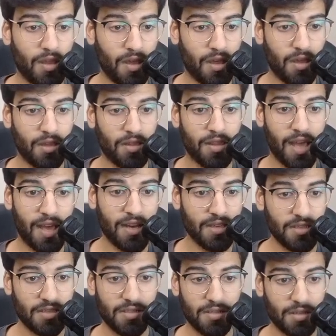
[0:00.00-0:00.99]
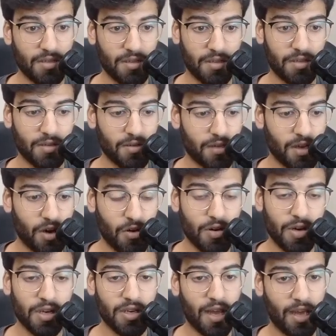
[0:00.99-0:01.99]
that is the
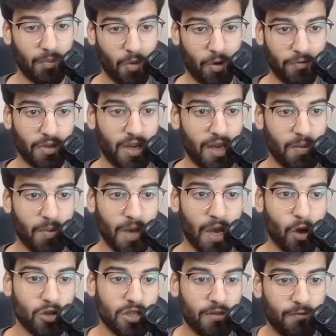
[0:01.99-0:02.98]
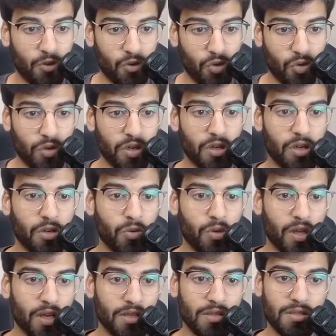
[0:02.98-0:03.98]
current time of the day. Because if you don't include
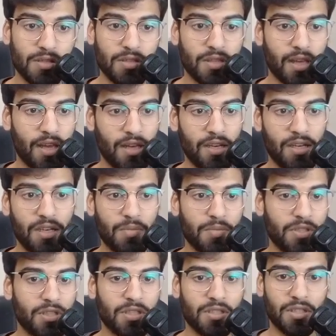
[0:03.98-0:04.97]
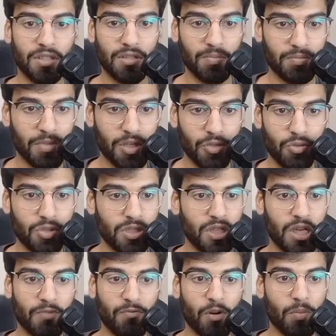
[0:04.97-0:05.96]
this, the LLM is just gonna
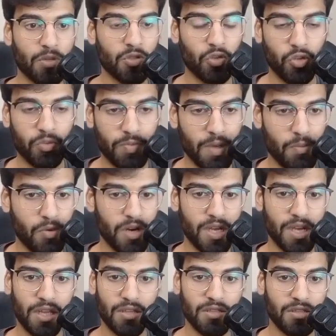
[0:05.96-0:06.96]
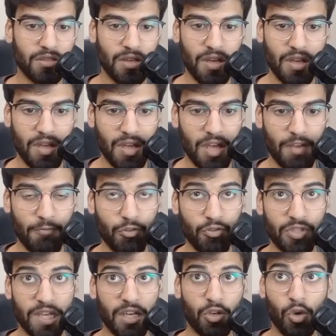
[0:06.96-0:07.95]
hallucinate from its own memory, and just, if you
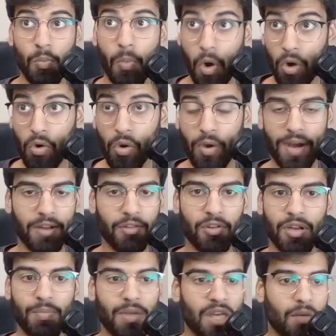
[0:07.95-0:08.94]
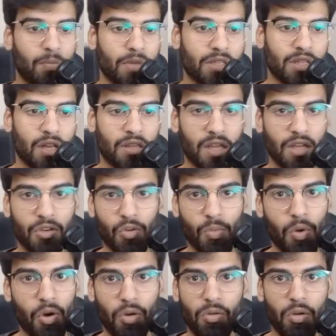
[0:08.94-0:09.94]
say tomorrow at 3 p.m., it's gonna think
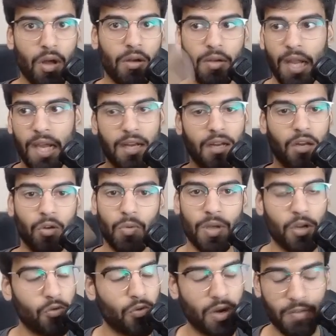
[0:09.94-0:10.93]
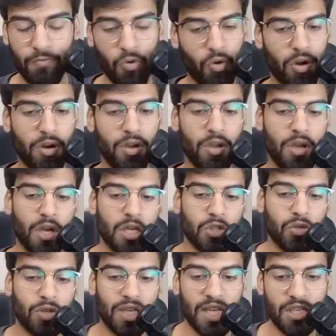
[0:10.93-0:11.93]
tomorrow, a date in 2024.
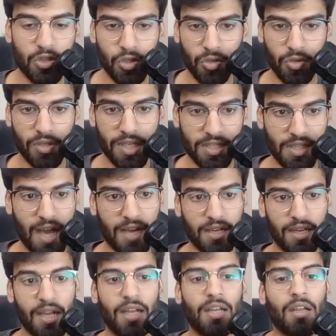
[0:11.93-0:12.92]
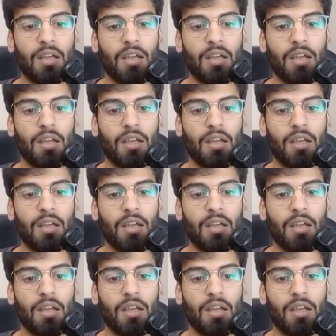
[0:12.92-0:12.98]
So it needs to know the exact date,